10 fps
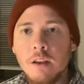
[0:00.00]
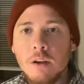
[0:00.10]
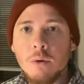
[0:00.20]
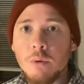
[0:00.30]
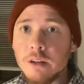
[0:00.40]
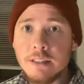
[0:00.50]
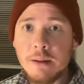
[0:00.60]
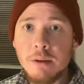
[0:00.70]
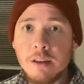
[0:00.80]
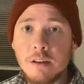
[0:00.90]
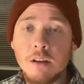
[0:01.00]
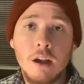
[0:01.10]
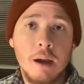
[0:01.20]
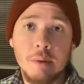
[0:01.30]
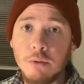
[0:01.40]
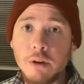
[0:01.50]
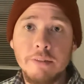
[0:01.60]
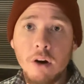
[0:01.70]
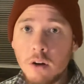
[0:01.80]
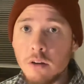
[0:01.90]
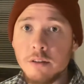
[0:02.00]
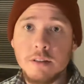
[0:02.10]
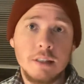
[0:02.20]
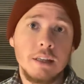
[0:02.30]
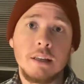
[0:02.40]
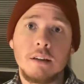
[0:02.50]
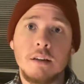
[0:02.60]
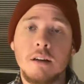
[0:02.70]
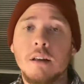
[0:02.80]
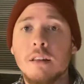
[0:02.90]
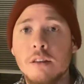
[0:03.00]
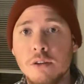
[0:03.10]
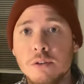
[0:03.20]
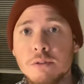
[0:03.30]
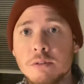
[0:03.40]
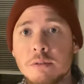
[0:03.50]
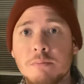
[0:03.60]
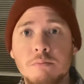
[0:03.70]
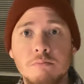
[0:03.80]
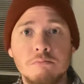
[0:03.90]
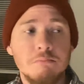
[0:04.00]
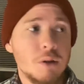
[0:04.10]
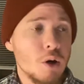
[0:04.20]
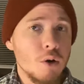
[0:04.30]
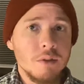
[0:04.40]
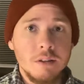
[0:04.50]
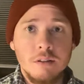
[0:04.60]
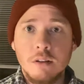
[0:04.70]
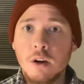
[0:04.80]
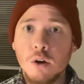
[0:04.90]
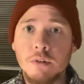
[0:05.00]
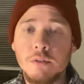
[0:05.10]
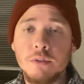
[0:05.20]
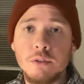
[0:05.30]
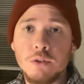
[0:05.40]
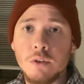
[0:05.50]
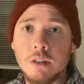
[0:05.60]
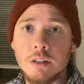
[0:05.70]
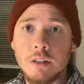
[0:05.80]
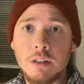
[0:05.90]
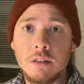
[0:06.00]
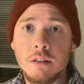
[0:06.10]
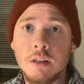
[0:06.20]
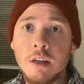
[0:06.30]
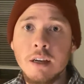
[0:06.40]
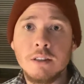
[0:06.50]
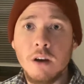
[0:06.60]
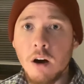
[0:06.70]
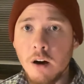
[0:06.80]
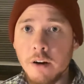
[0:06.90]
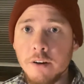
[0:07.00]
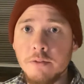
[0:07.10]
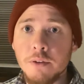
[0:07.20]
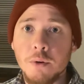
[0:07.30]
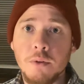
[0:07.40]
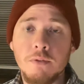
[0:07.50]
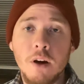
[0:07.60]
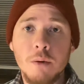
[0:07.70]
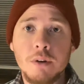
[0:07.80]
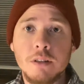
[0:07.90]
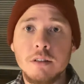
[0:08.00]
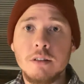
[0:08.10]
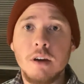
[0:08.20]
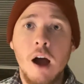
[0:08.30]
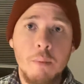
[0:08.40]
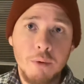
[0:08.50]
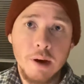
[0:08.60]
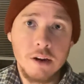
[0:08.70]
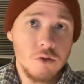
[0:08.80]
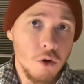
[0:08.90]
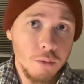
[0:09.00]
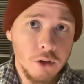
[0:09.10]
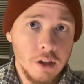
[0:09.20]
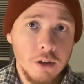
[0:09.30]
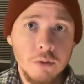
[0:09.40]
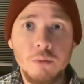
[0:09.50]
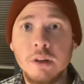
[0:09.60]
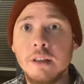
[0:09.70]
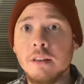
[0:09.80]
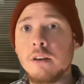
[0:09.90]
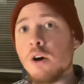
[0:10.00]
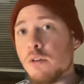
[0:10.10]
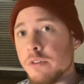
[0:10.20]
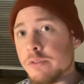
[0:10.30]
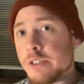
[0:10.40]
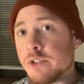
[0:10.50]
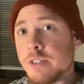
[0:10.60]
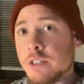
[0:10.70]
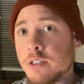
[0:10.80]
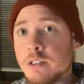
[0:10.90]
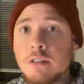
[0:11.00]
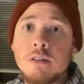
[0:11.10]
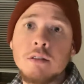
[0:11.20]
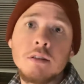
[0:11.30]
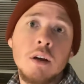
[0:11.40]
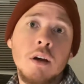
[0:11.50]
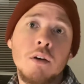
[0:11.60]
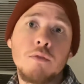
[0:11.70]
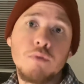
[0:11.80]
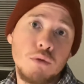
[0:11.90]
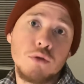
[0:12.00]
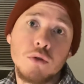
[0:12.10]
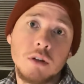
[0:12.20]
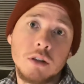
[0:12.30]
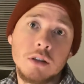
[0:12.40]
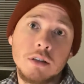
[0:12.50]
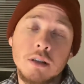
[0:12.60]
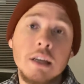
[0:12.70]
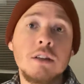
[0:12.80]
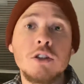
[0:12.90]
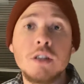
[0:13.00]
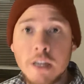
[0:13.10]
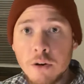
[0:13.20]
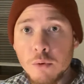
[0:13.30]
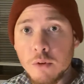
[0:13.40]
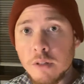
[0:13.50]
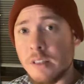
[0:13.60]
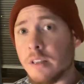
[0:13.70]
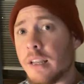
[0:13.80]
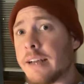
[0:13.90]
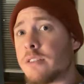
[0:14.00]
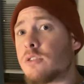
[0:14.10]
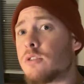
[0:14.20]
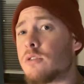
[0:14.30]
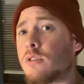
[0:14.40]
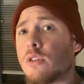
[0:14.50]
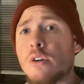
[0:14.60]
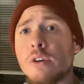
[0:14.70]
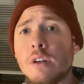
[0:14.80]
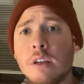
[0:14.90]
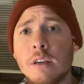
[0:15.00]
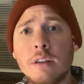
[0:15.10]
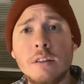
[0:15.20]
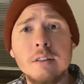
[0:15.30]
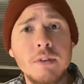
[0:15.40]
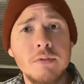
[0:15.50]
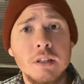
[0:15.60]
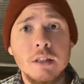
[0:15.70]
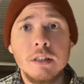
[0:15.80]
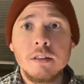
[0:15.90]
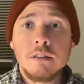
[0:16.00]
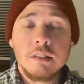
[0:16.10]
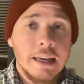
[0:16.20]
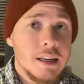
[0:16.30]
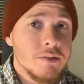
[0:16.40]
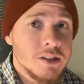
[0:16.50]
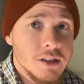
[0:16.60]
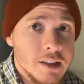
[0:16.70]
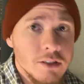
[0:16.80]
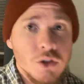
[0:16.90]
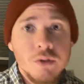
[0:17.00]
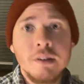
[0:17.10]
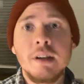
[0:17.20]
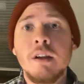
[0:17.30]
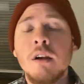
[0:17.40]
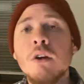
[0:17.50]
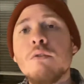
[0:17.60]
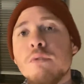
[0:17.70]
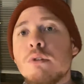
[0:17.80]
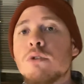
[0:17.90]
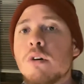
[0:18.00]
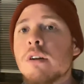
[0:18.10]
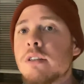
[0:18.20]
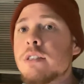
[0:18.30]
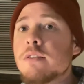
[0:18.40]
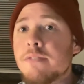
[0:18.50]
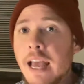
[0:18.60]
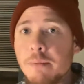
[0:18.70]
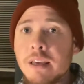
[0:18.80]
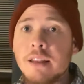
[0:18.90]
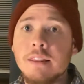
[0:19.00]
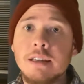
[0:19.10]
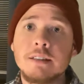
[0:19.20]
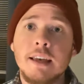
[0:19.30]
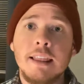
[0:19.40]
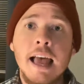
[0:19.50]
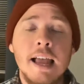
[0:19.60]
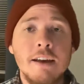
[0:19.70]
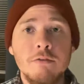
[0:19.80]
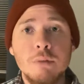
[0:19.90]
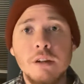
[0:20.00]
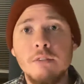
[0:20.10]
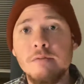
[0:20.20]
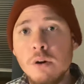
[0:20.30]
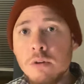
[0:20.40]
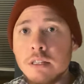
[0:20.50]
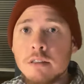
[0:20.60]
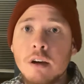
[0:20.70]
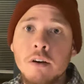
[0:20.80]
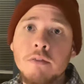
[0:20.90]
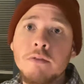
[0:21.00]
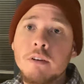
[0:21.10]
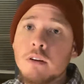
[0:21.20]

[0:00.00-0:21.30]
what does that mean? I mean, we've all seen the news. COVID food shortages. It's hard for farmers to operate normally with COVID restrictions. Food shortages in general in the last 30 years, 50 years, and even century. Food shortages, famine, and things like that have been a focus of